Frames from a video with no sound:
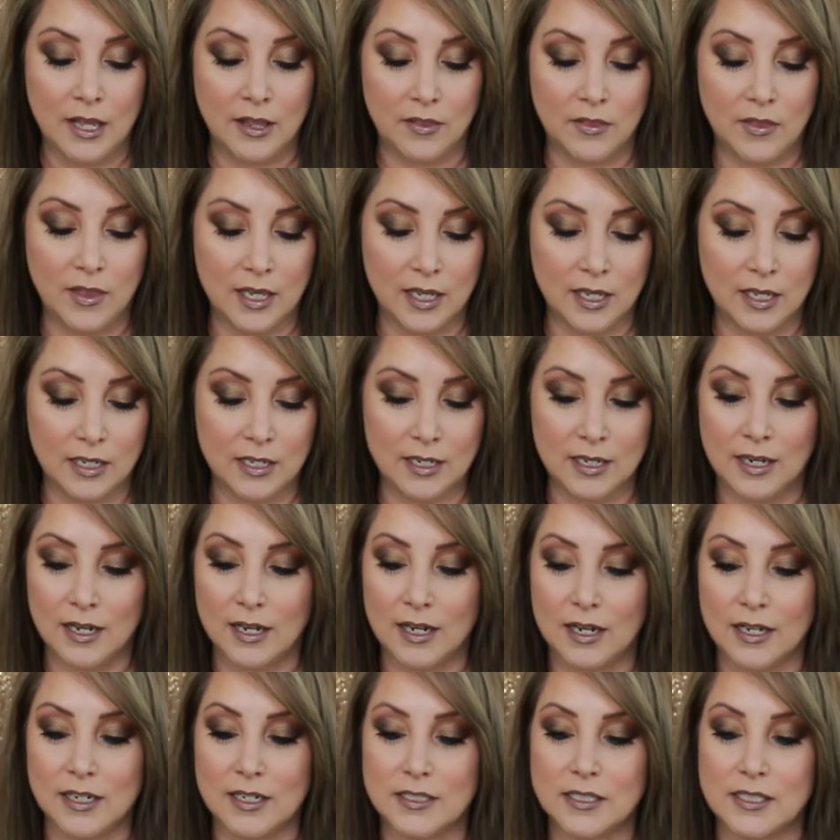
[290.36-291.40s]
Then
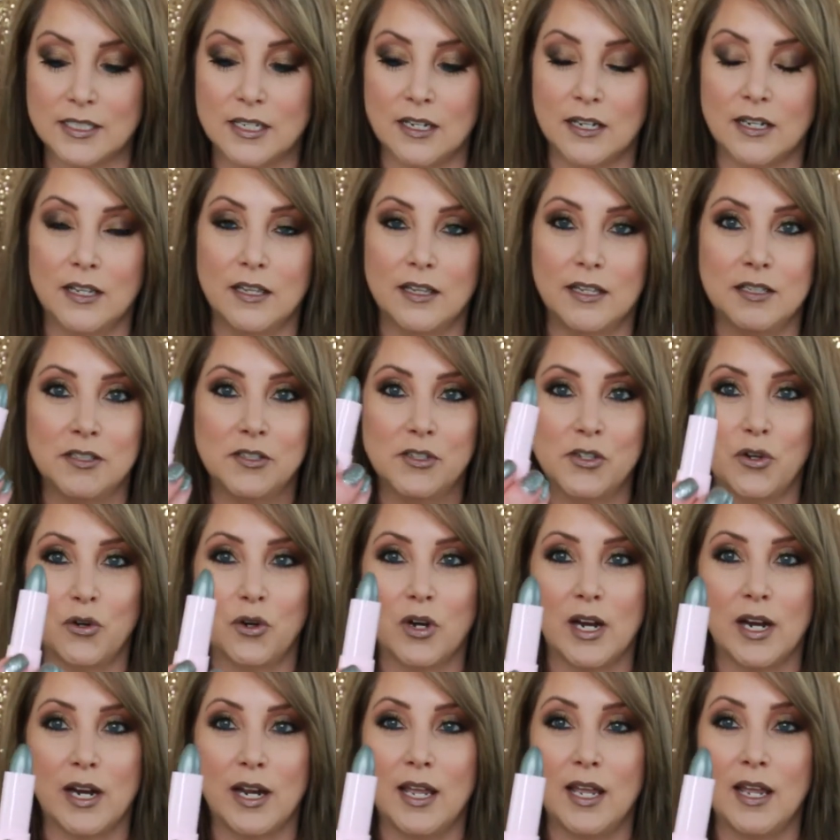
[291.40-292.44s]
I saw this
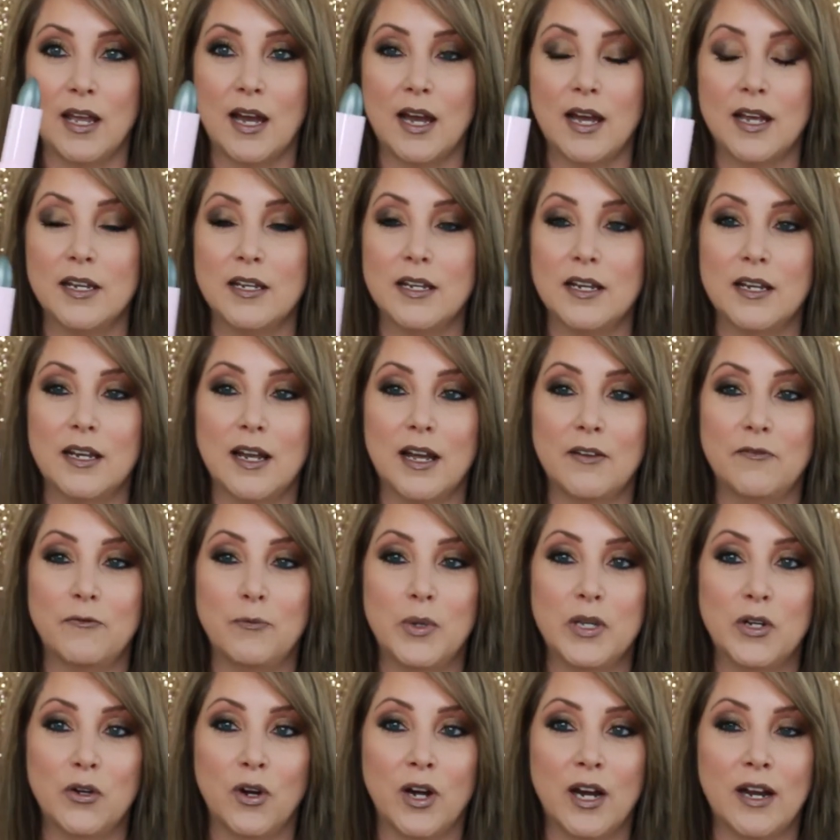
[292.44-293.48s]
gray. I, I've
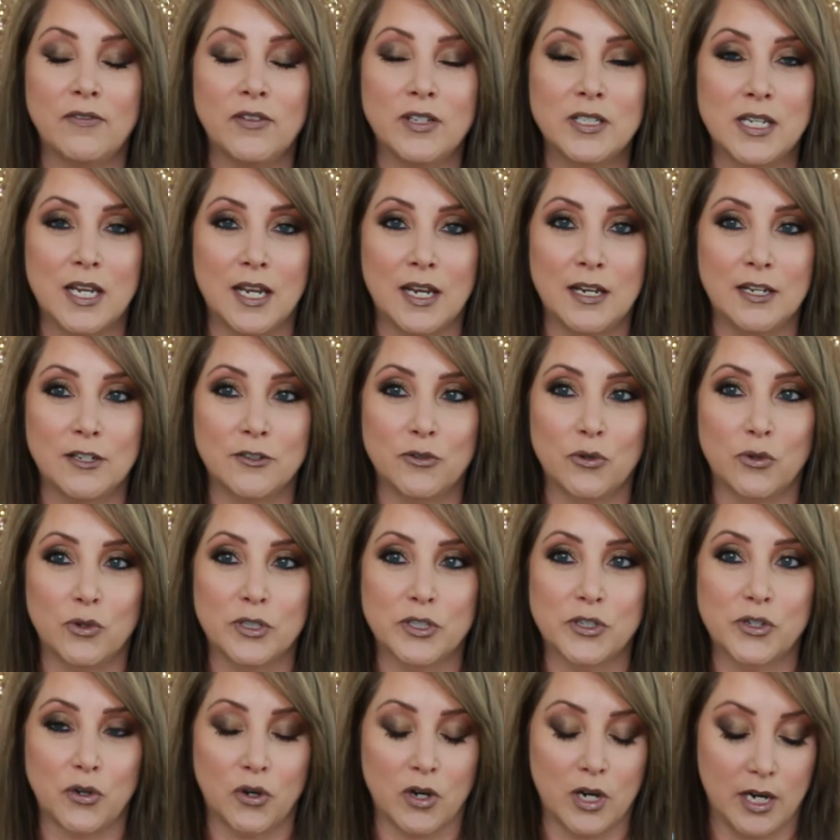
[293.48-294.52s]
been gravitating
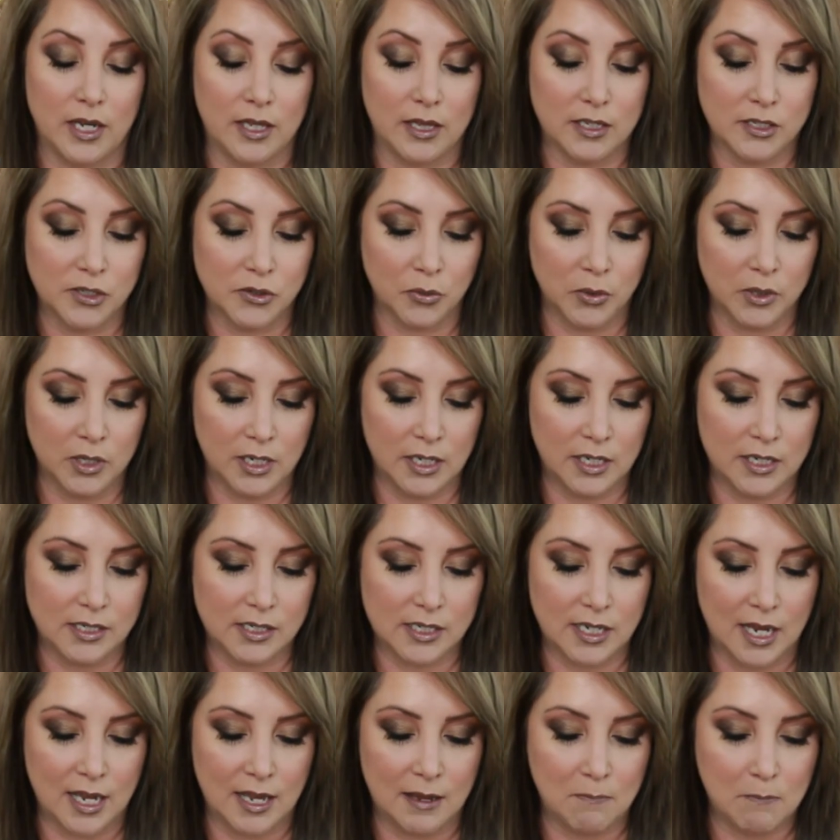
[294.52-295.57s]
towards gray. This one
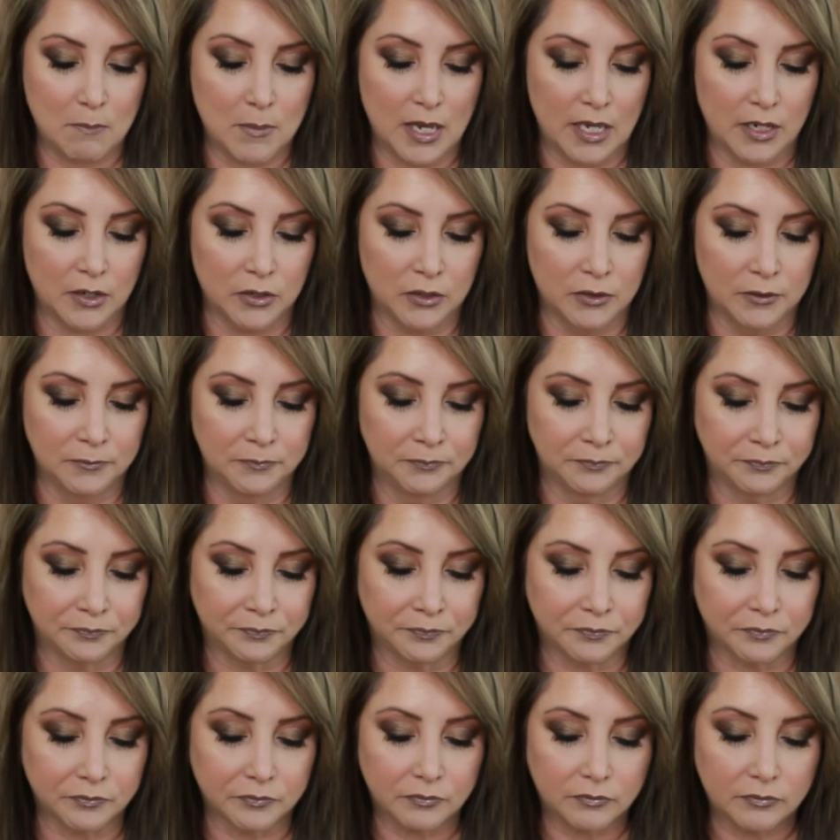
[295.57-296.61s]
is a metal
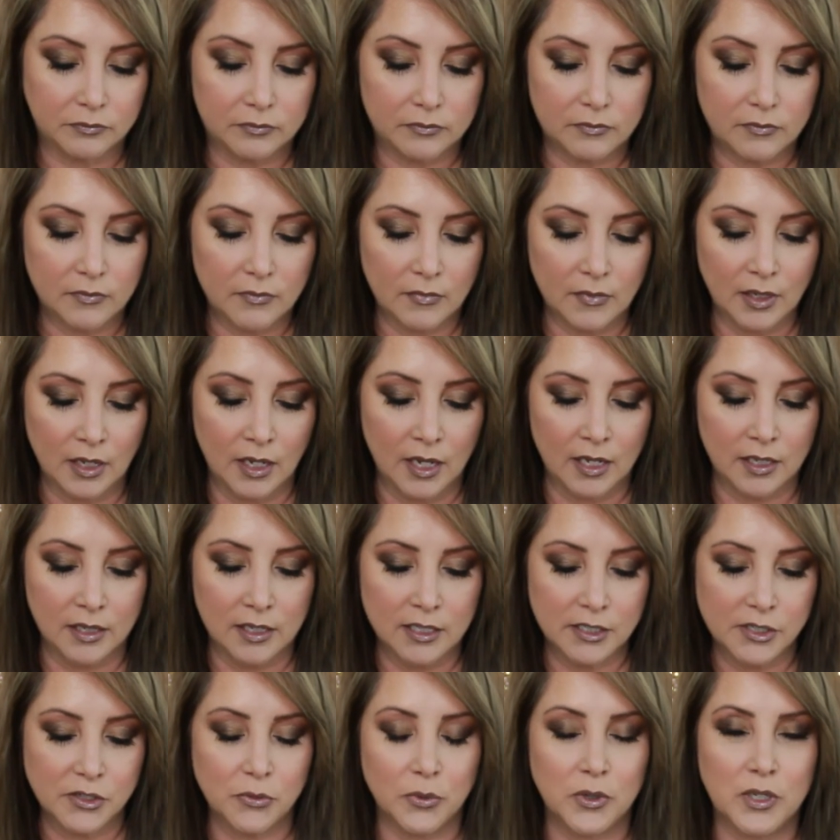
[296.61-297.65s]
and
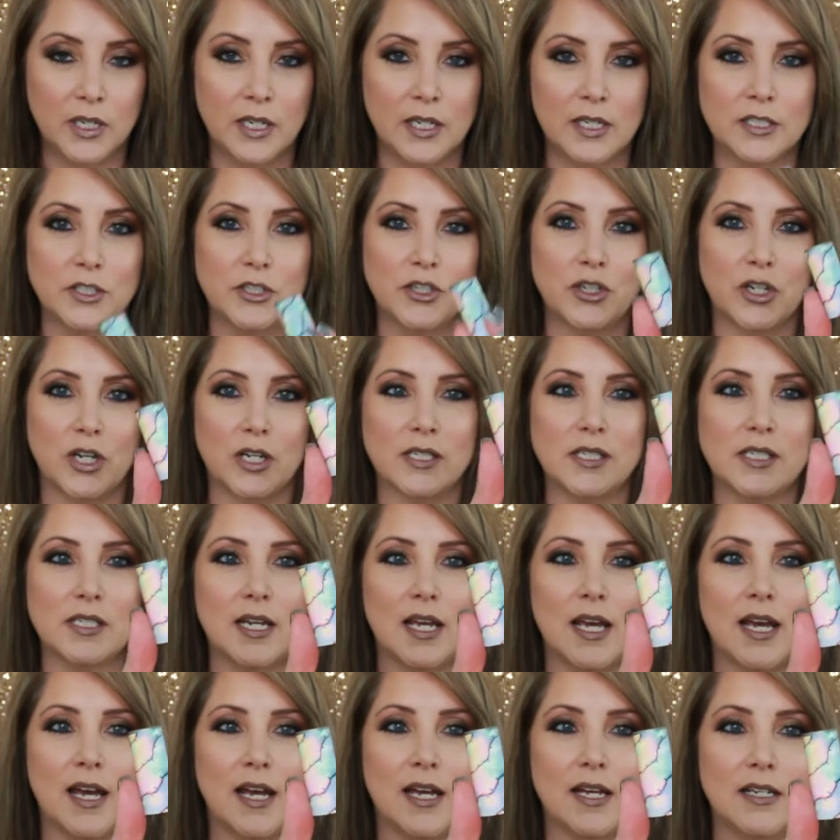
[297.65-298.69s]
this one is just
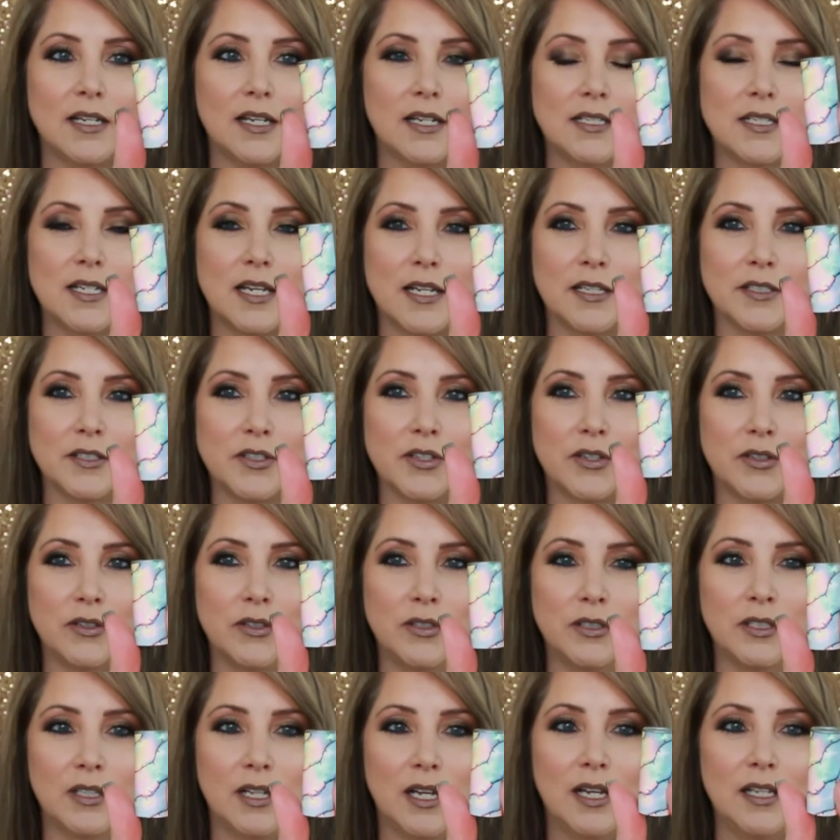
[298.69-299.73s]
add
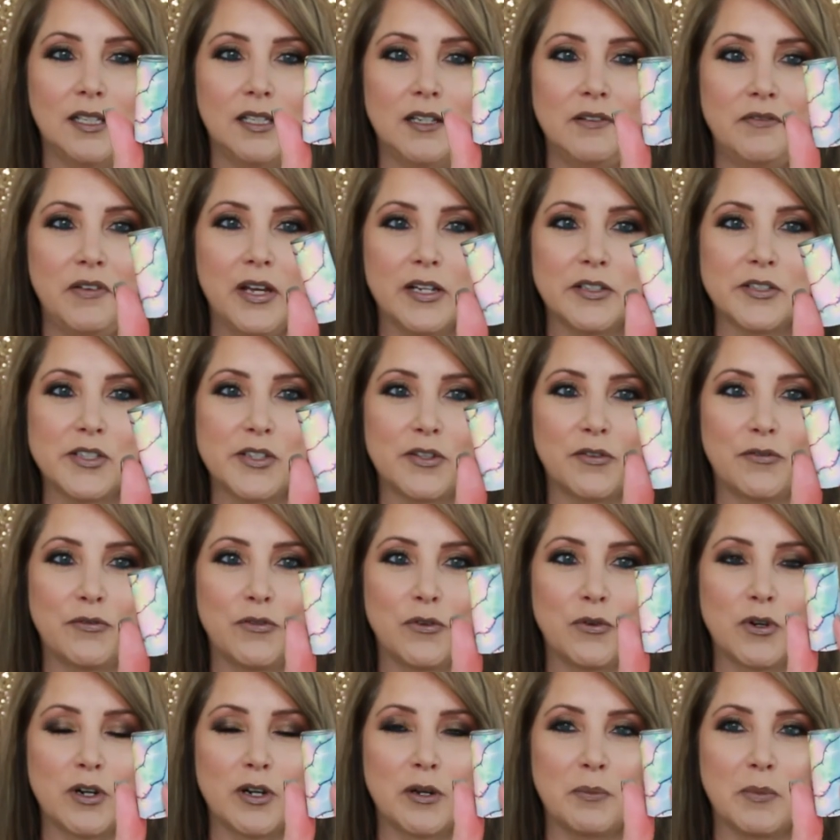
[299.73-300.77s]
tinsel. I love how
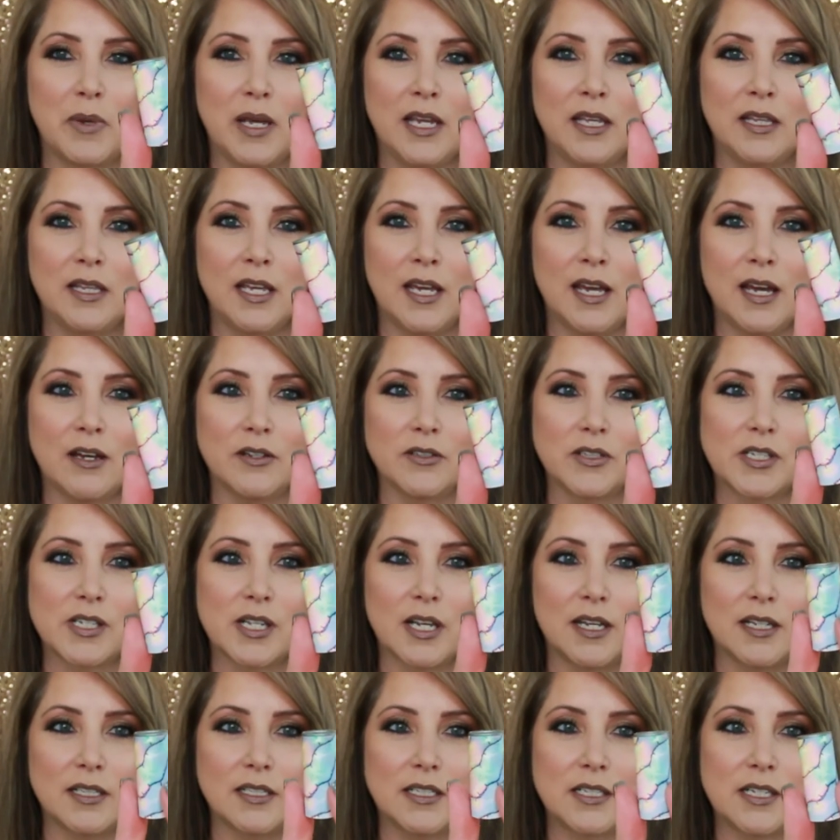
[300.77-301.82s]
Sephora made the
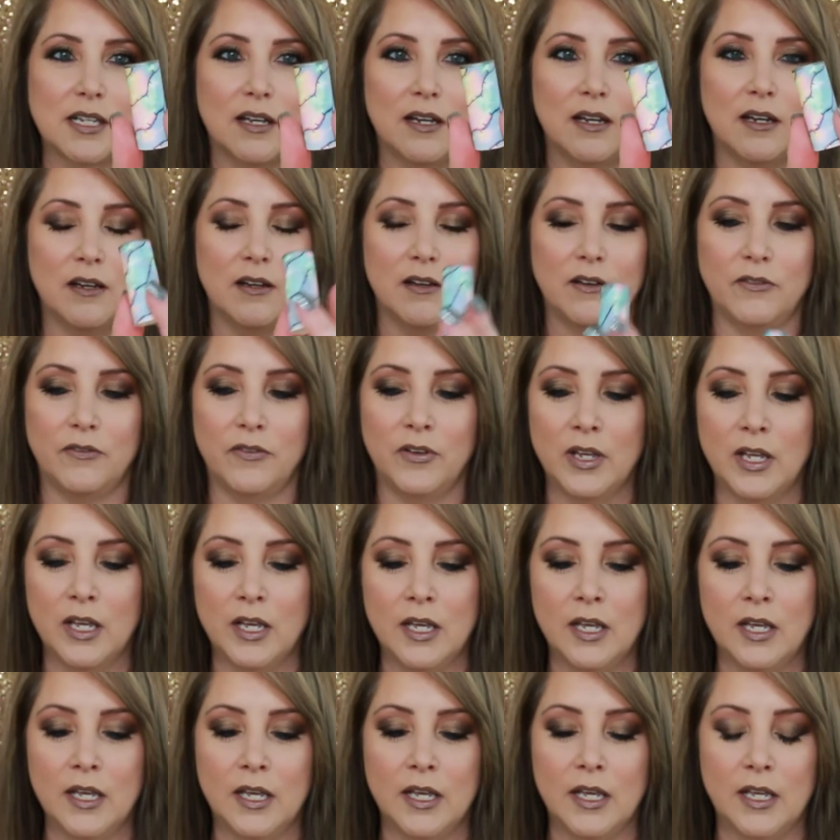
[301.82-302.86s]
outsides of
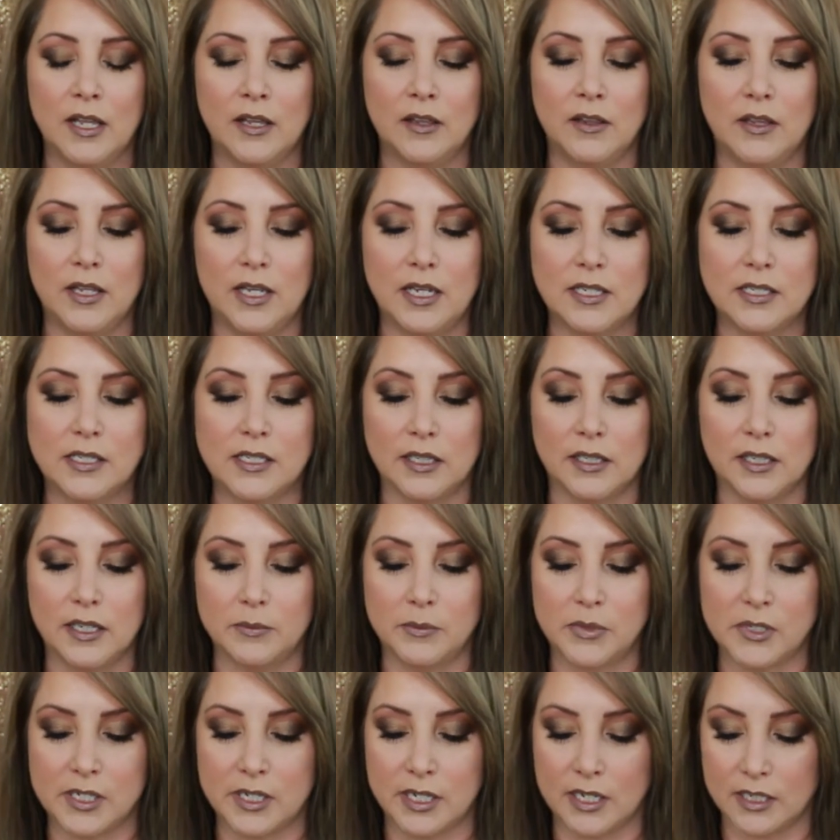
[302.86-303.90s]
these
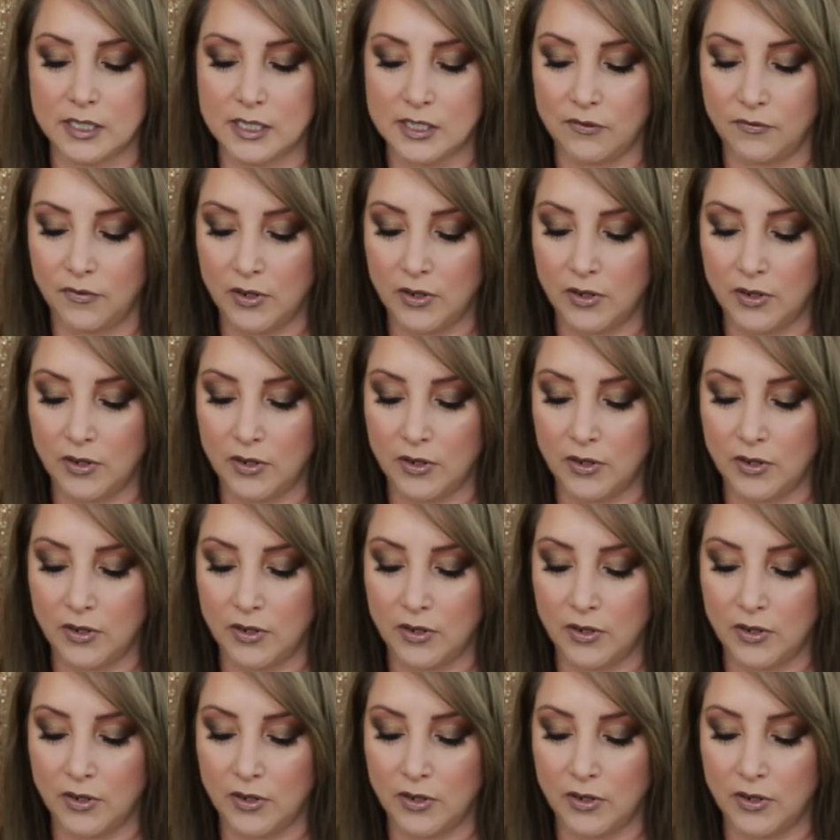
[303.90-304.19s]
lipsticks